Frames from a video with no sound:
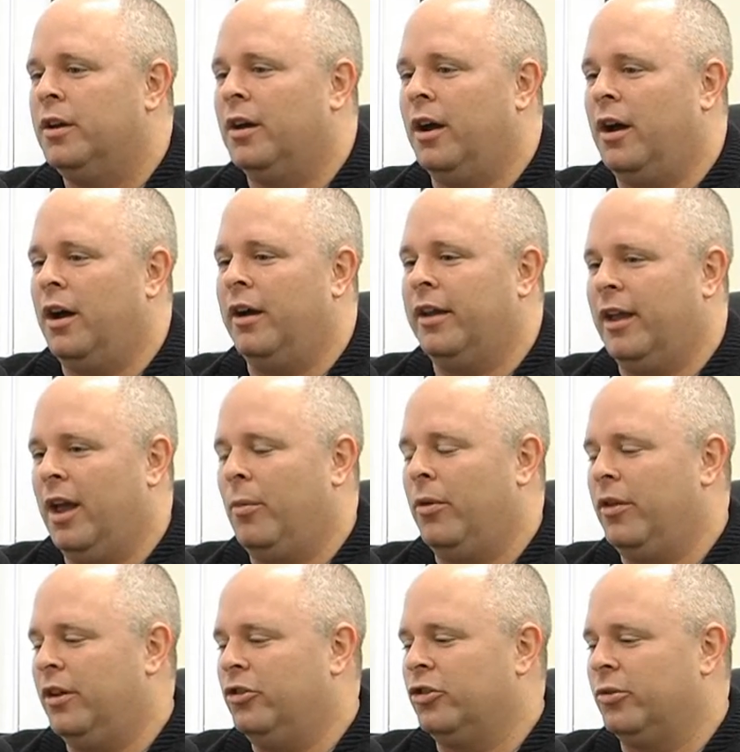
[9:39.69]
Again,
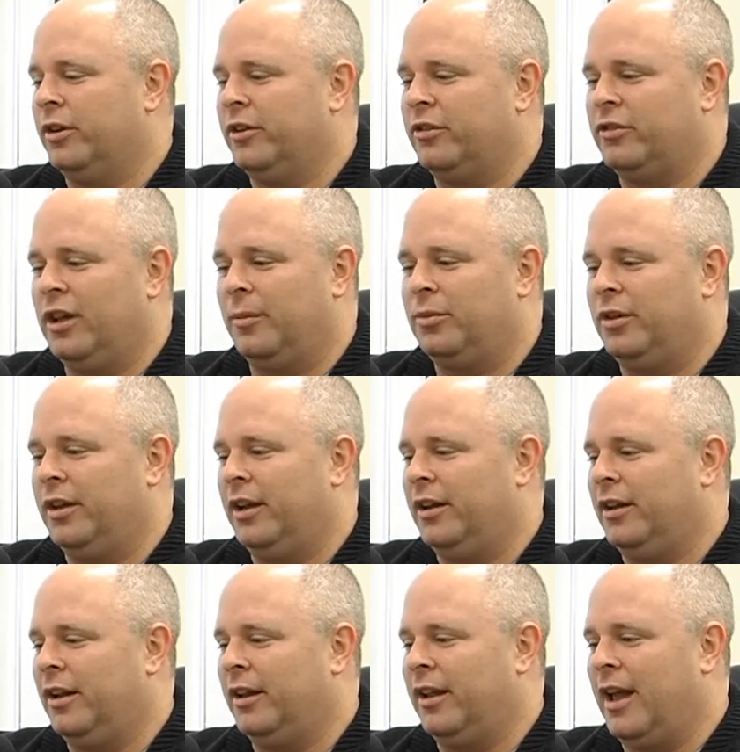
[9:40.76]
with injuries, stepped in
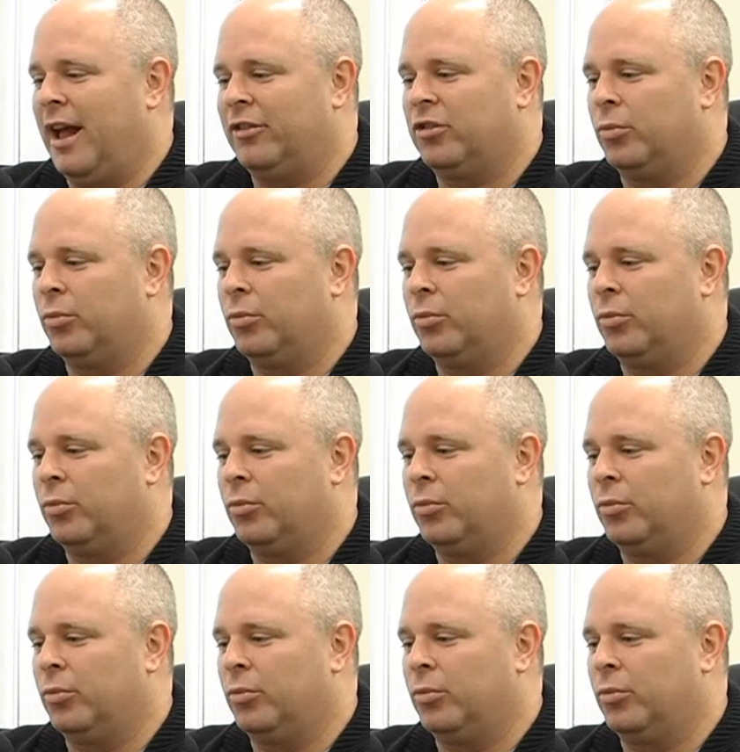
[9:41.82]
and got